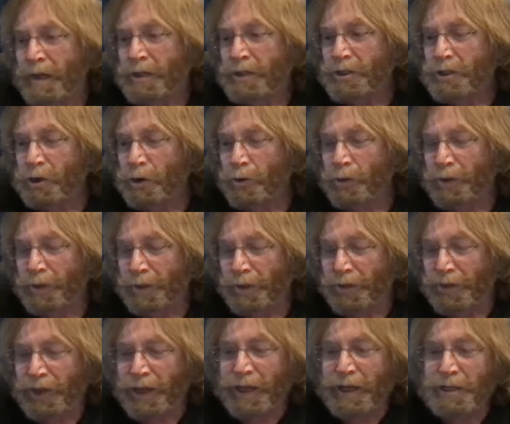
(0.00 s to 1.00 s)
So
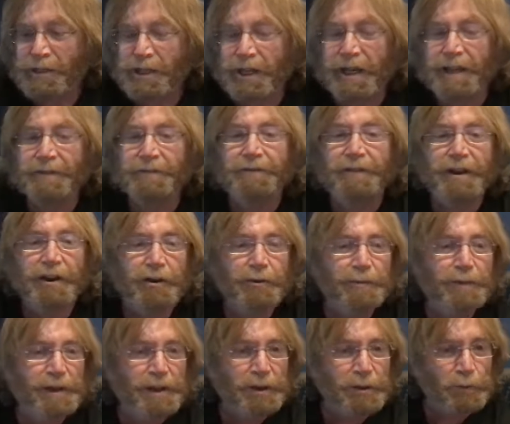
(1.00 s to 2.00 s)
things
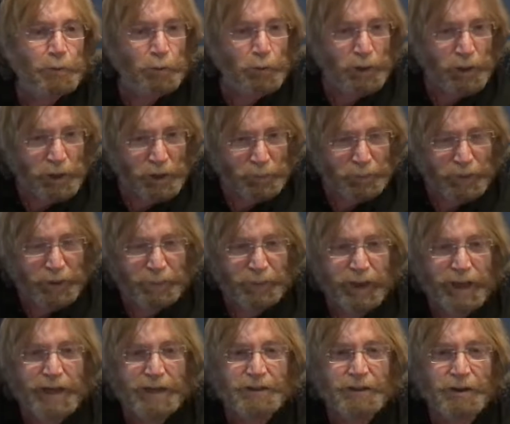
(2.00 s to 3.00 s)
invariably will be
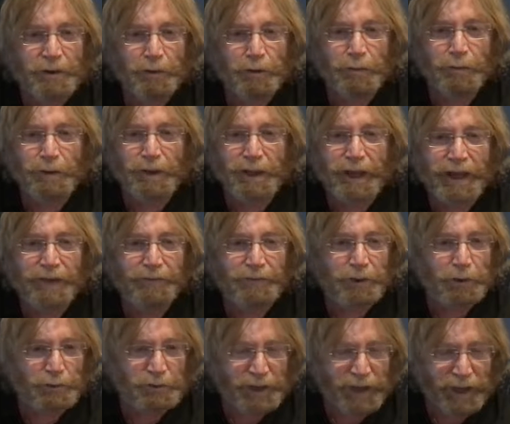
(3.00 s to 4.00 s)
back to normal. I have
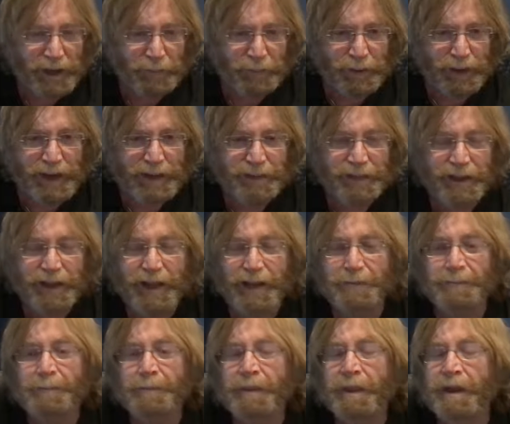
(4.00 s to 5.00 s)
no doubt about that.
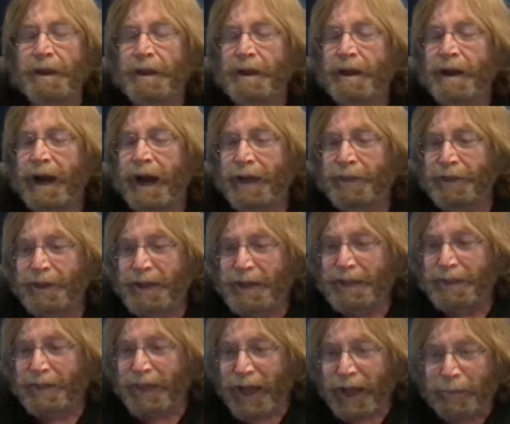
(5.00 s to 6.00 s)
I think
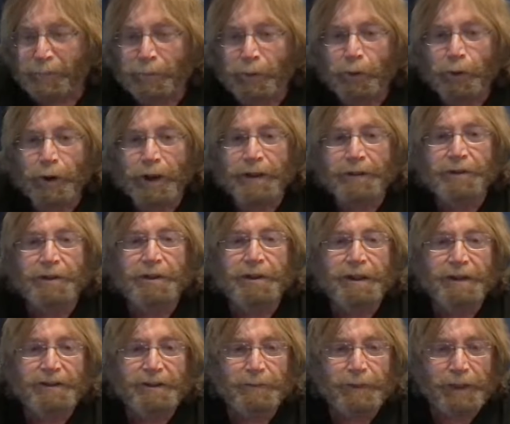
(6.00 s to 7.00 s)
at that point, you
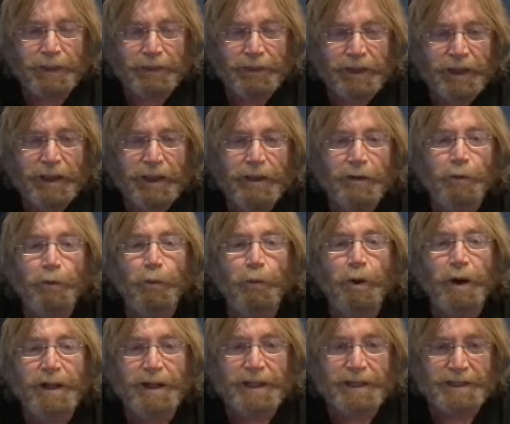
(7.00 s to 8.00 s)
need to be thinking
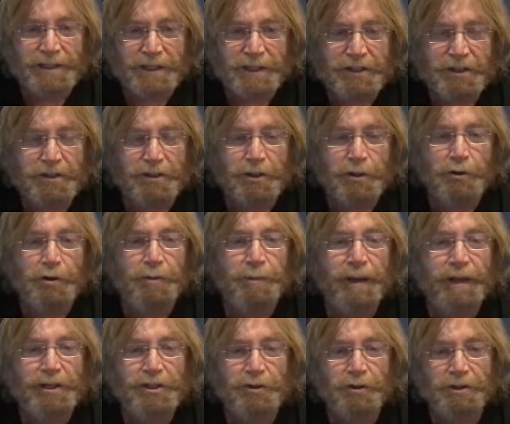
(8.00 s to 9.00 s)
what is it you do to
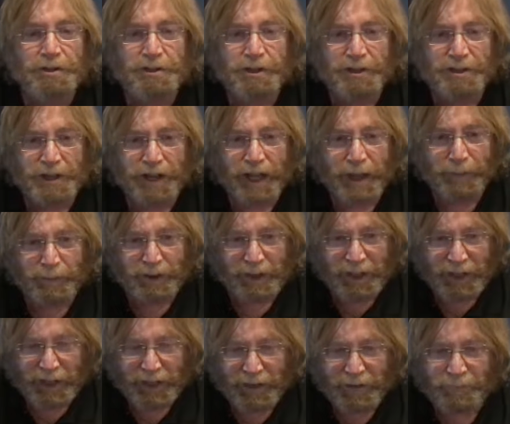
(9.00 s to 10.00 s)
make sure this doesn't happen
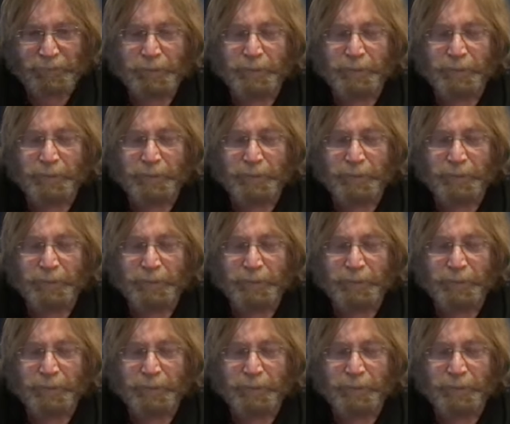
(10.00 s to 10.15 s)
again?